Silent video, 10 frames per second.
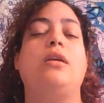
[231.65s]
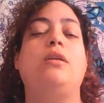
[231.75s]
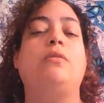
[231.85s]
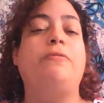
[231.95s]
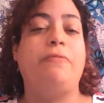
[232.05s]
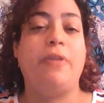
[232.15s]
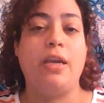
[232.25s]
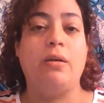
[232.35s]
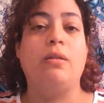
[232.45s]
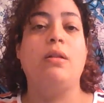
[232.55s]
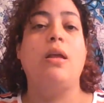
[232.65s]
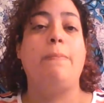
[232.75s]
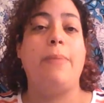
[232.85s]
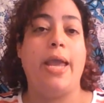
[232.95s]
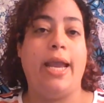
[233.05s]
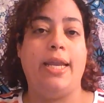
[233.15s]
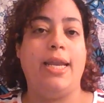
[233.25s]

you'll feel pain,